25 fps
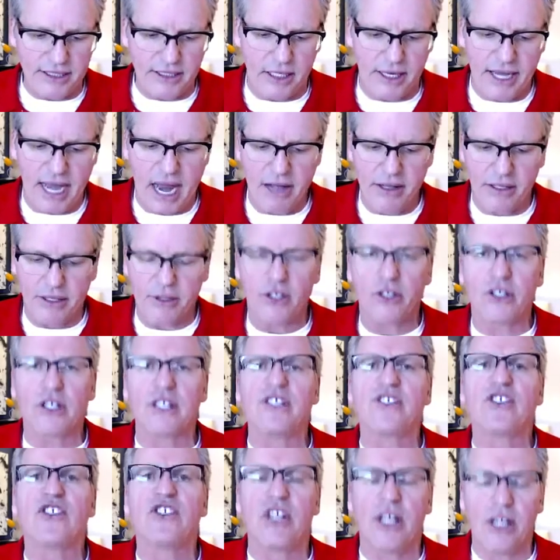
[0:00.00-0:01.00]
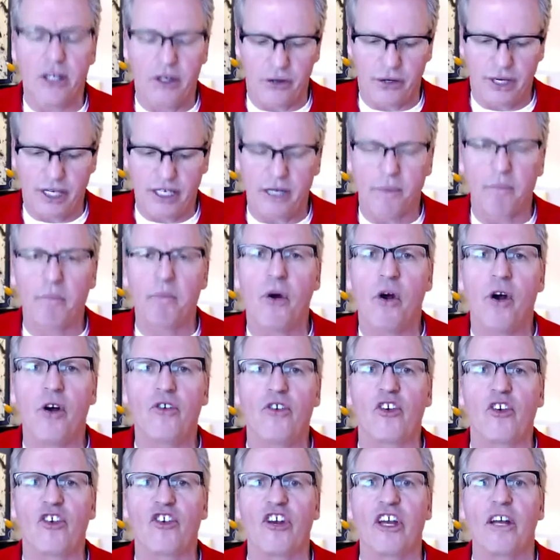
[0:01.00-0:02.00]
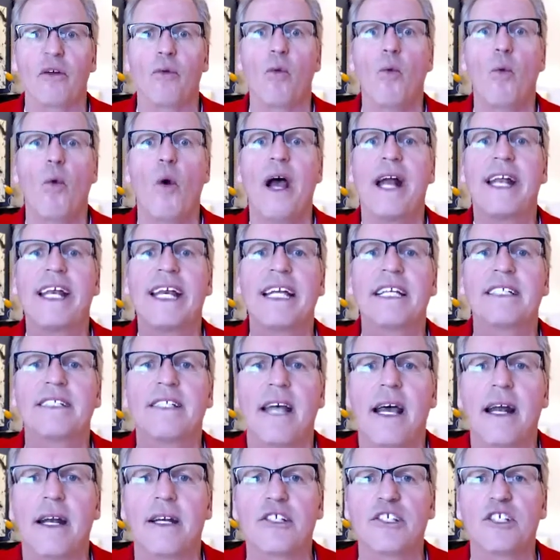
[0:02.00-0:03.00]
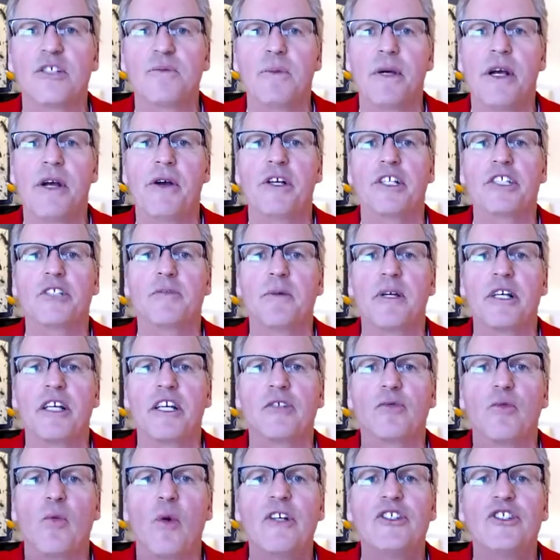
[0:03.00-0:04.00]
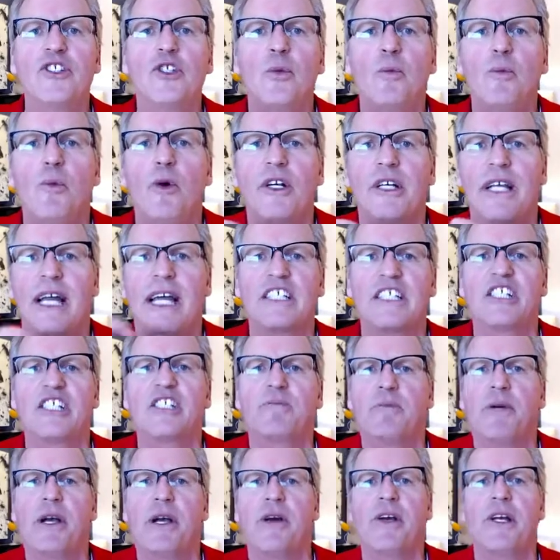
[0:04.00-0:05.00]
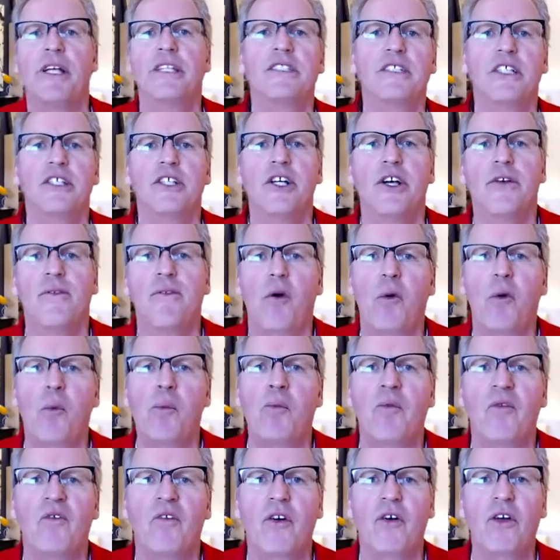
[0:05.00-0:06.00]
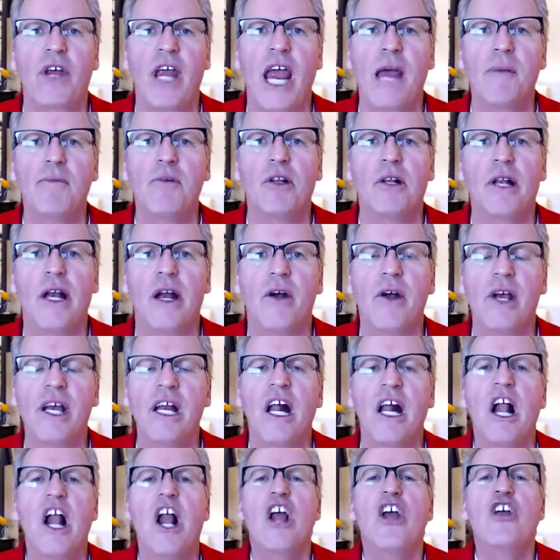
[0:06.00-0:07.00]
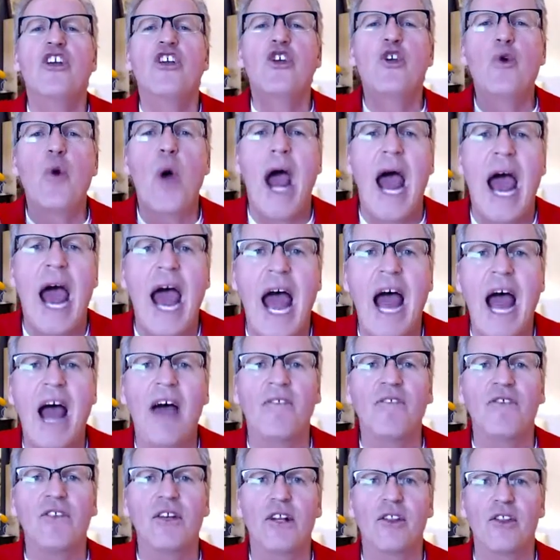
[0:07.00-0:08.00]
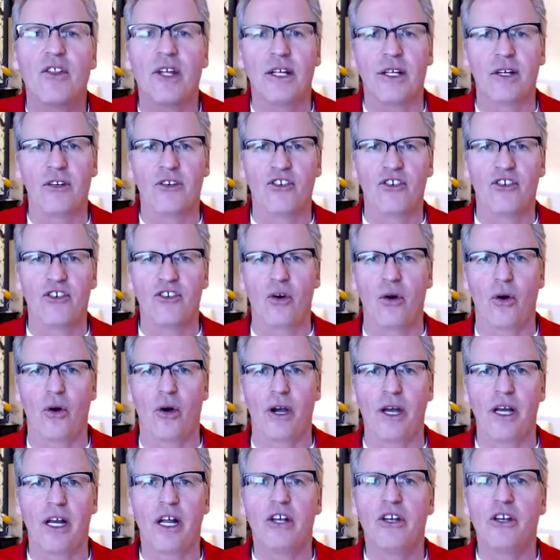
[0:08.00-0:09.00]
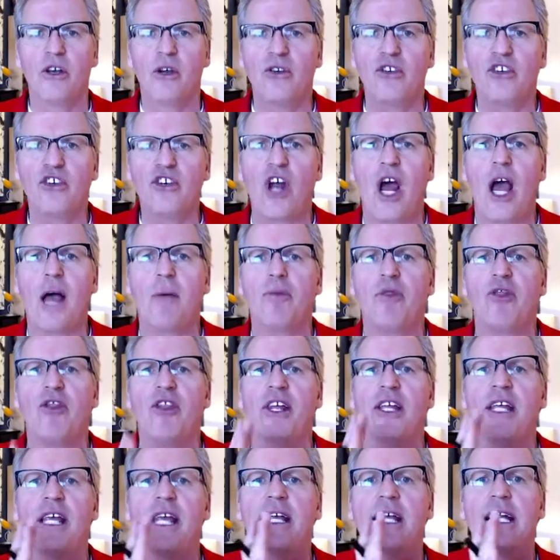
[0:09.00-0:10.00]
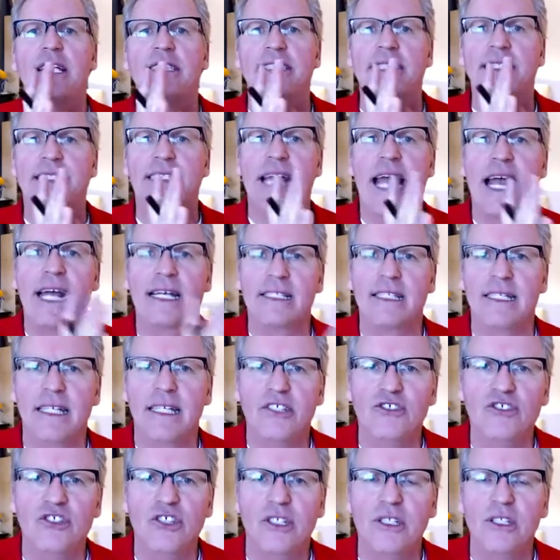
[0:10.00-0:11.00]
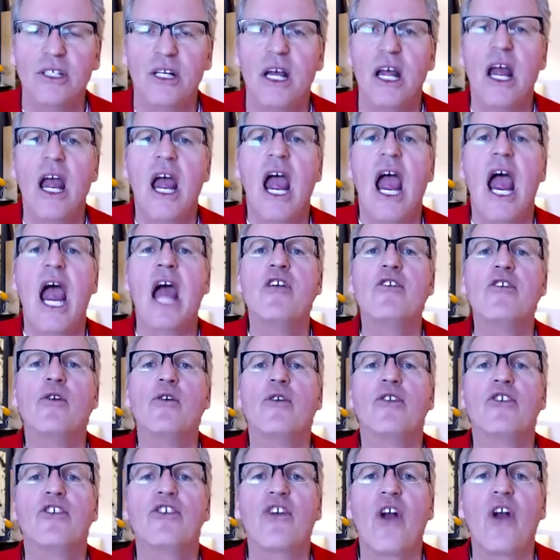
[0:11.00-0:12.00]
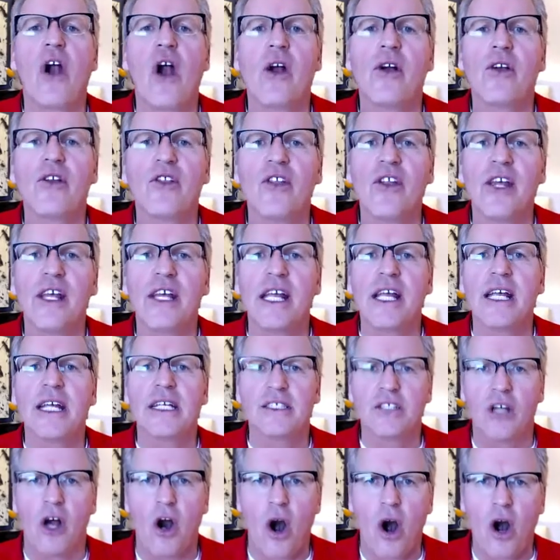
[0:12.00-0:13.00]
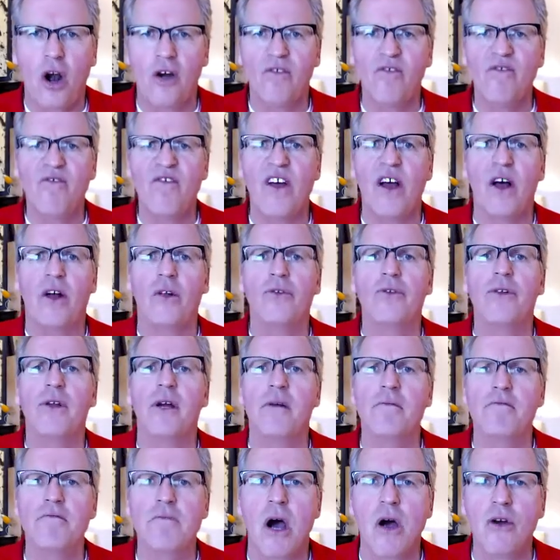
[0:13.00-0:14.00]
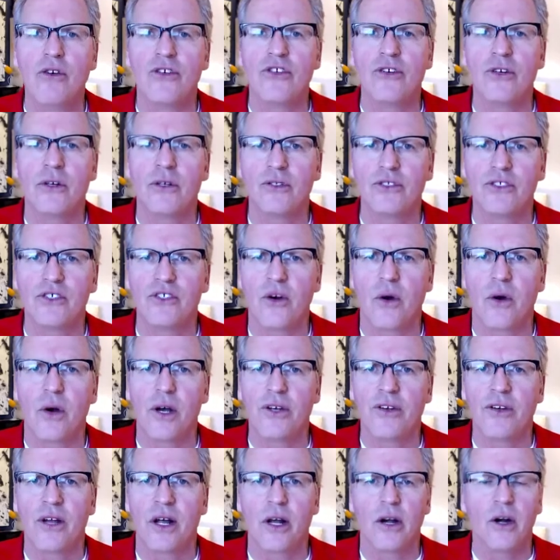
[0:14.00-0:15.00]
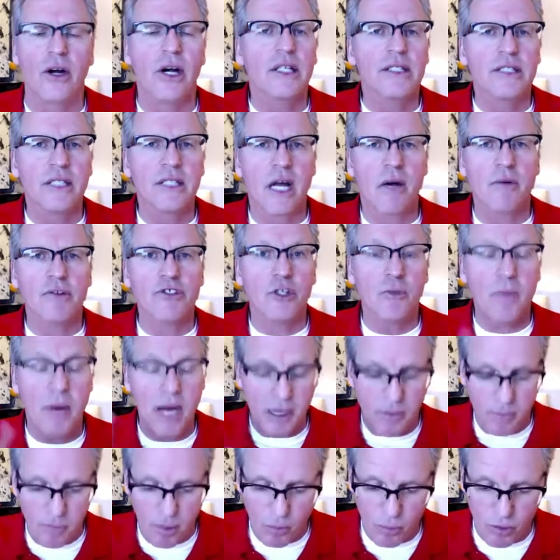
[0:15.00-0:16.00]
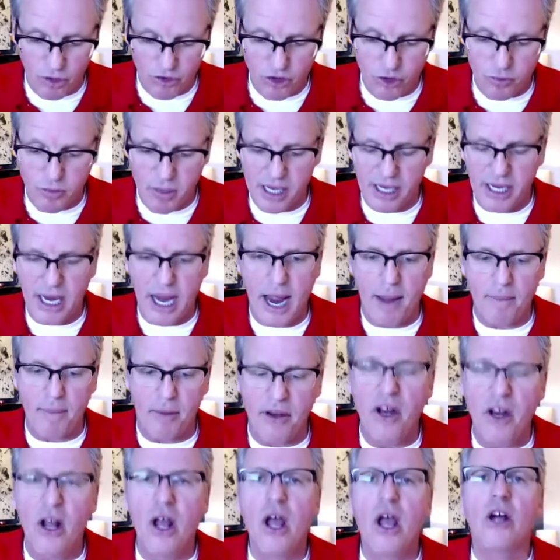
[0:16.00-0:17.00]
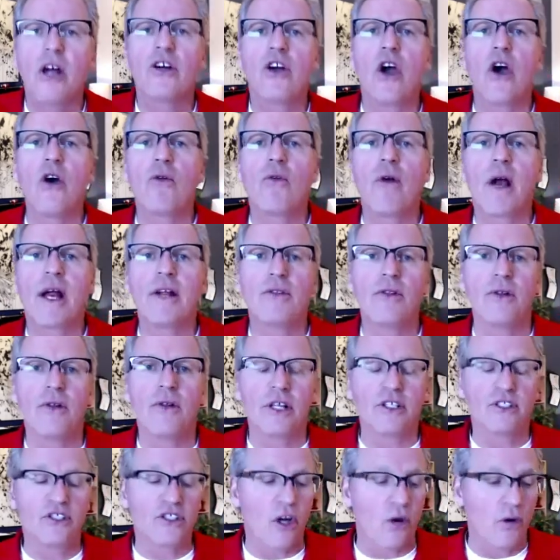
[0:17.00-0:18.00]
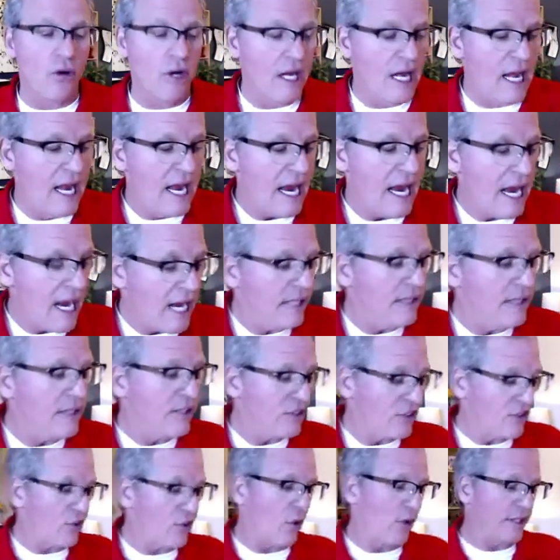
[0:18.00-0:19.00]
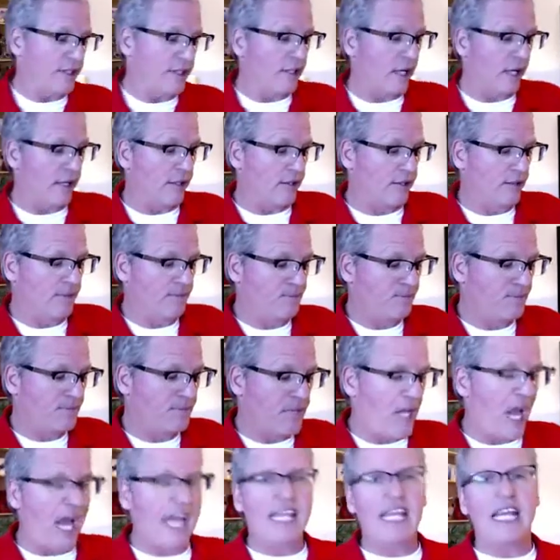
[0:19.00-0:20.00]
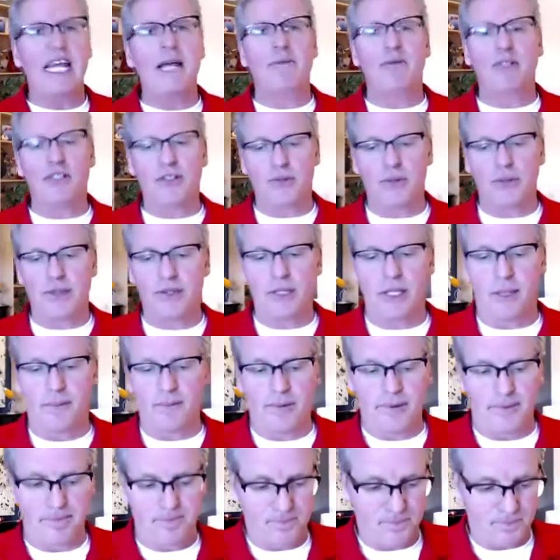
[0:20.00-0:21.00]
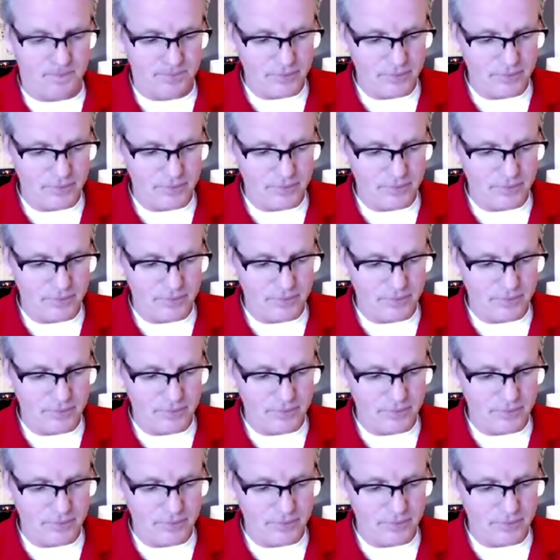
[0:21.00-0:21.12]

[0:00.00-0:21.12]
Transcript: And now that they're considering and purchasing, what is that experience? Because once you put experience in your vocabulary, you have to think in story. You stop thinking as a tactician and you start thinking as a heartfelt, emotional storyteller. It's not what you make, but what you make happen. Go right through this. So in the story cycle, I keep this real simple.